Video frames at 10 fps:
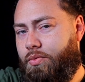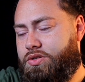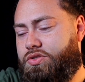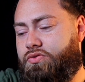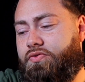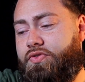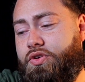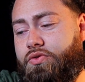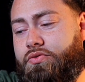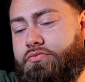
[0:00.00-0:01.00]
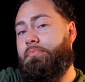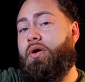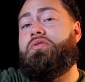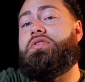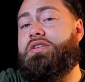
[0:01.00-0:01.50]
want to view
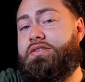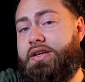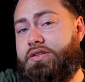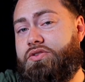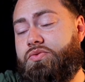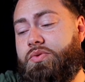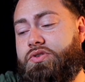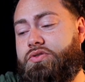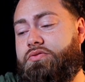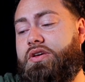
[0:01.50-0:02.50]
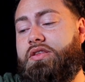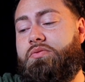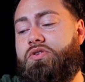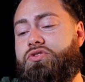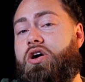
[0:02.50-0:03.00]
both these tattoos with you, and
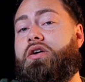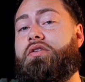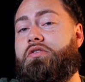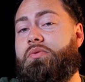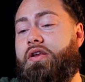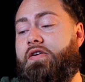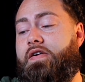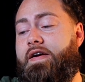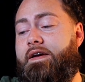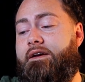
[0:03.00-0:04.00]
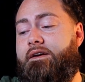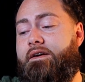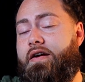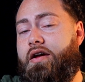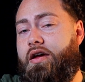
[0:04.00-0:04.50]
then we'll talk a little bit. Okay.
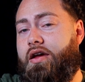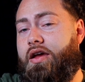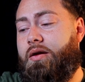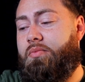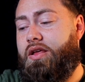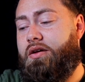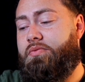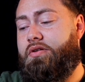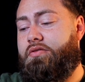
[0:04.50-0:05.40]
I'm glad we're